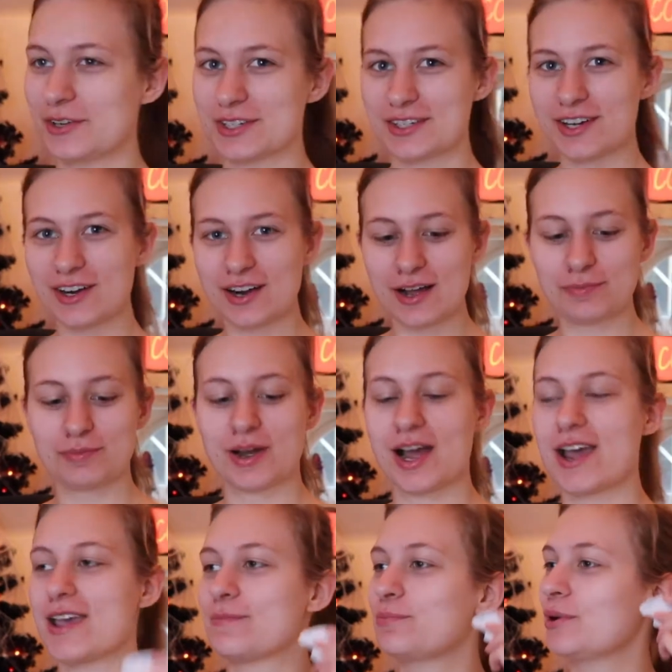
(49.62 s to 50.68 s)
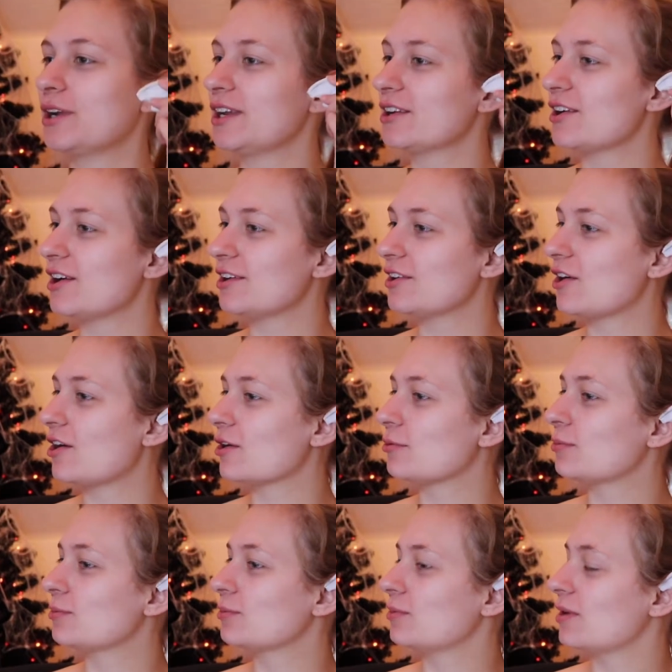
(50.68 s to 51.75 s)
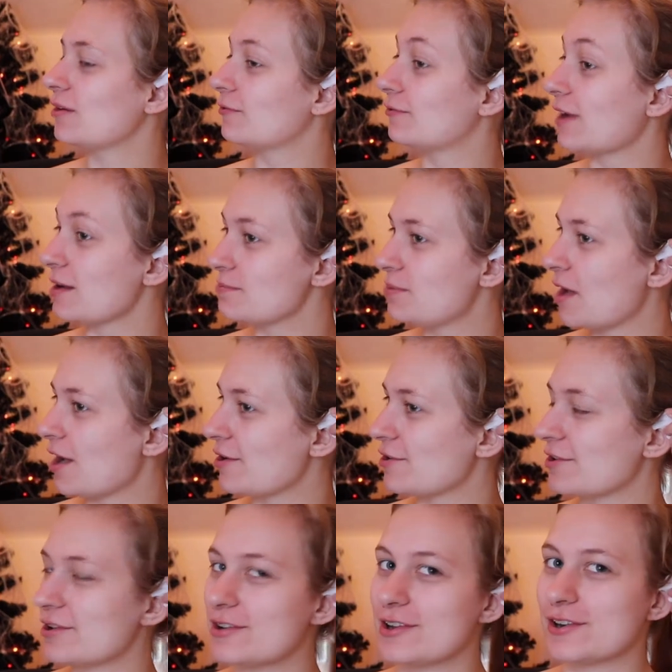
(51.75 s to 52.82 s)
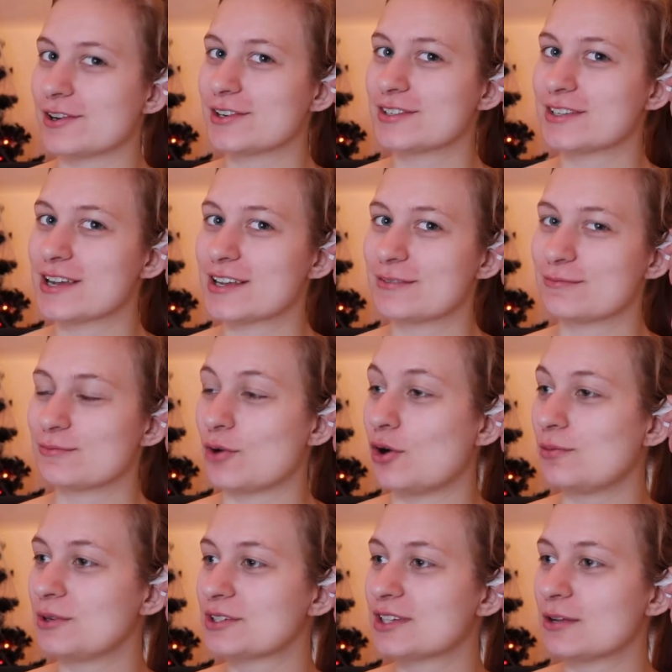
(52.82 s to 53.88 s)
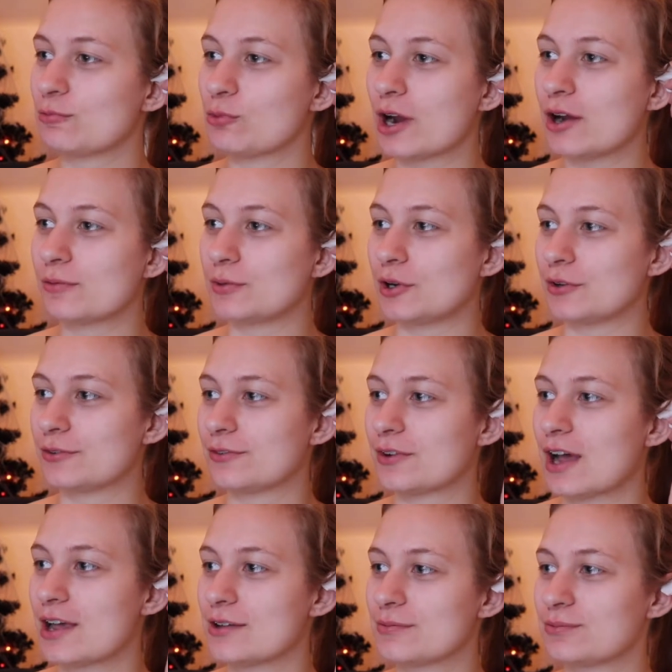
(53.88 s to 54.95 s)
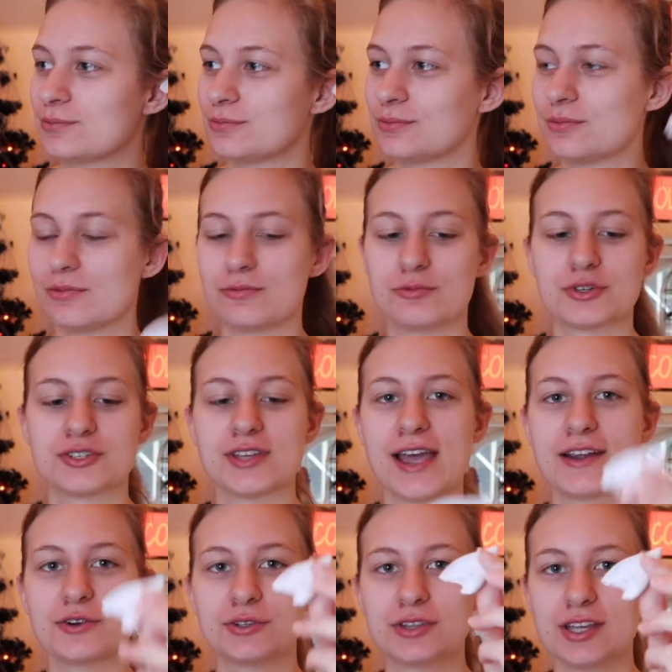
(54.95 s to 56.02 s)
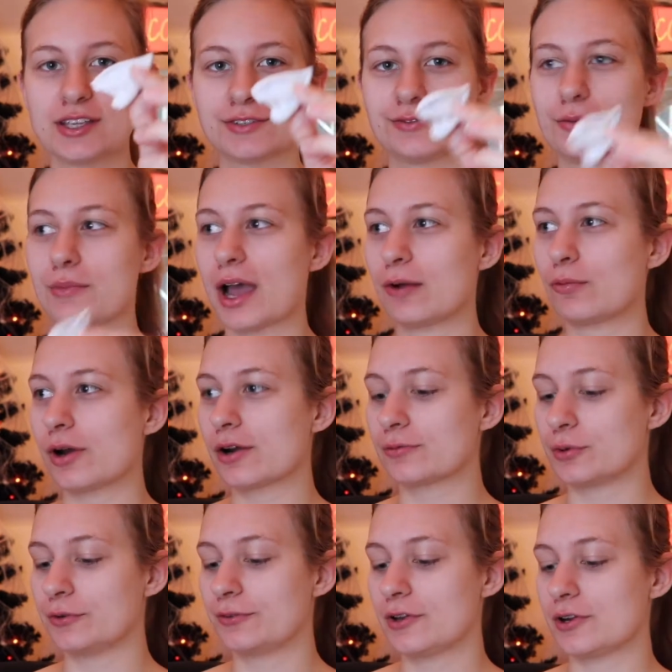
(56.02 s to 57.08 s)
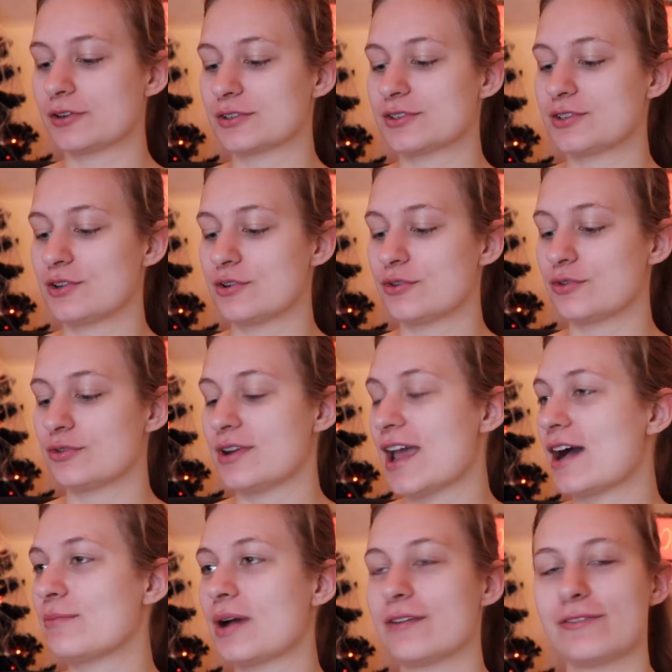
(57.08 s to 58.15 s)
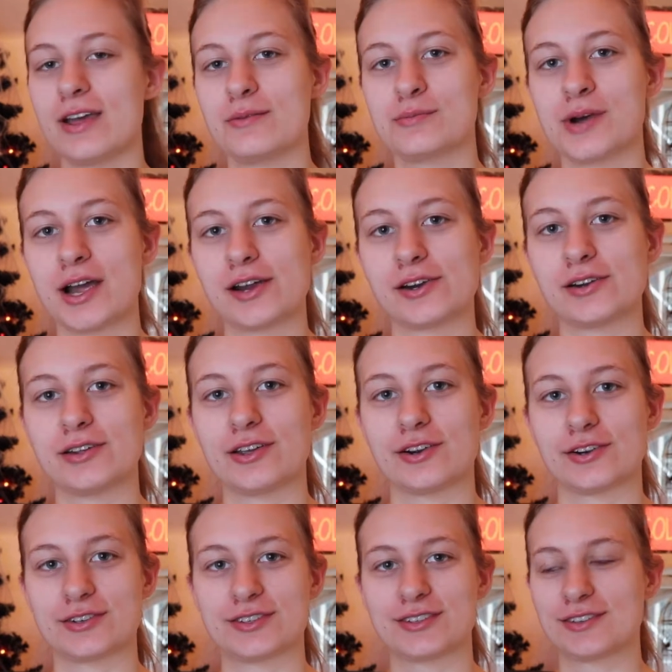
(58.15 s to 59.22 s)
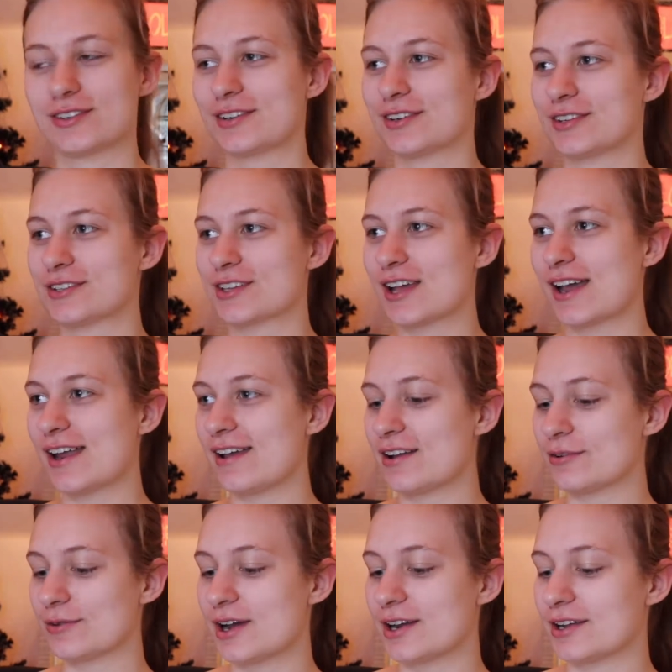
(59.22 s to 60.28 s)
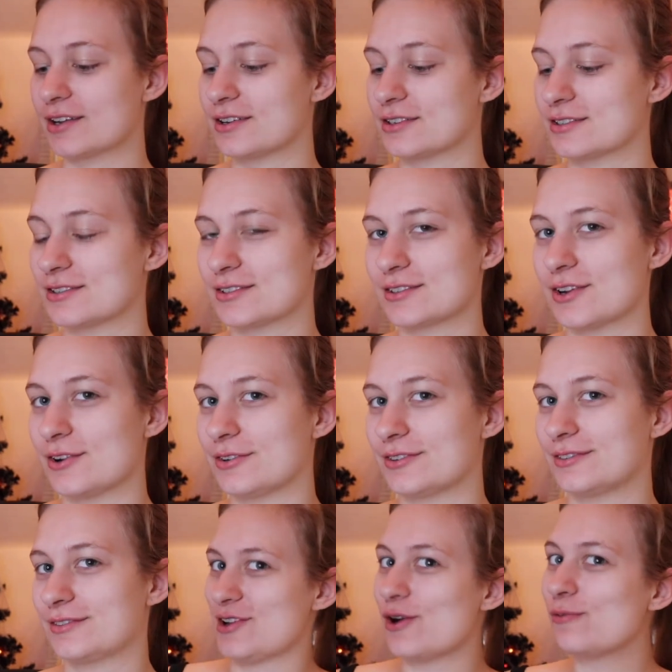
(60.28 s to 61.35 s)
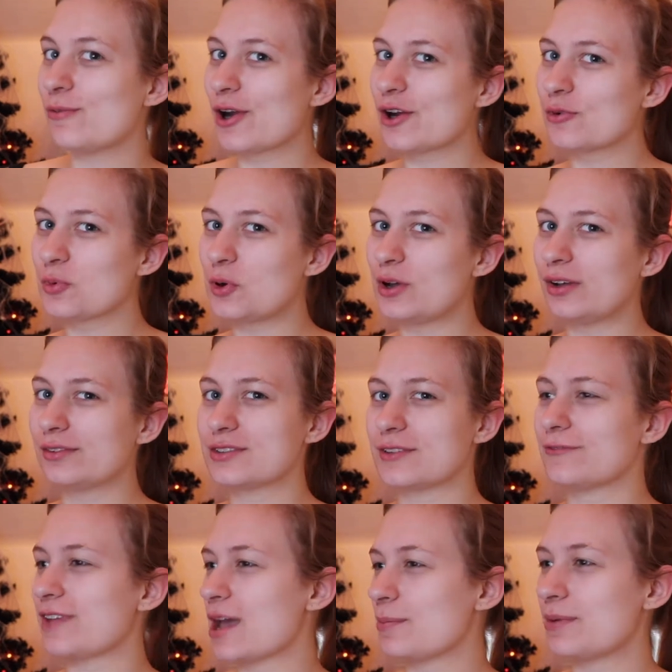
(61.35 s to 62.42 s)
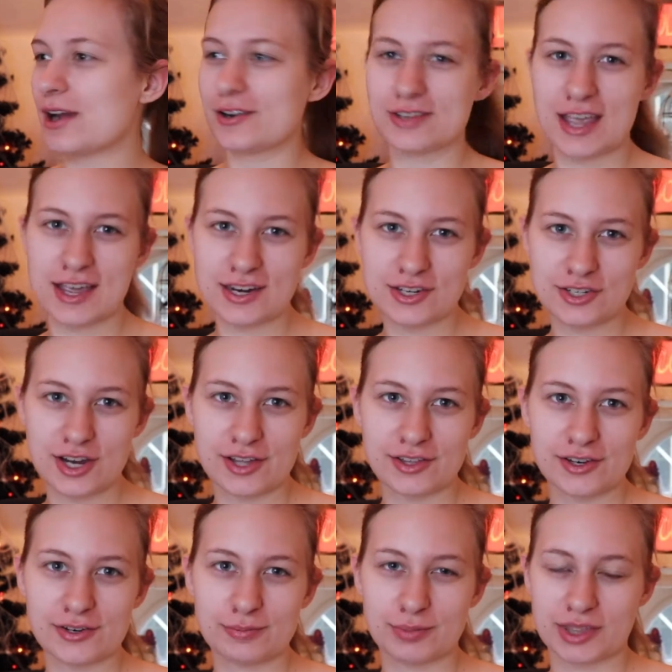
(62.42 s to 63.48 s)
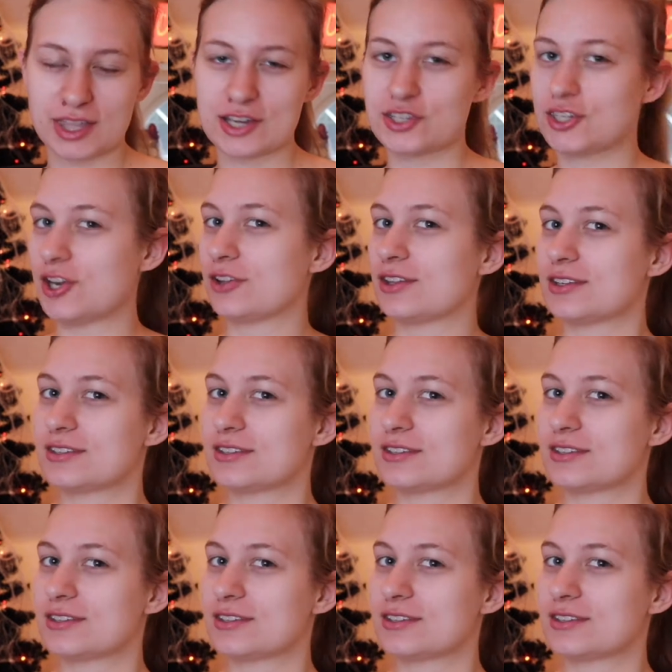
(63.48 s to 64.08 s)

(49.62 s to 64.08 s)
gonna start off by putting on our vampire ears. I almost said werewolf. I've recycled these from my werewolf ears to now my vampire ears. It's kind of ironic because don't werewolves and vampires hate each other, but they share the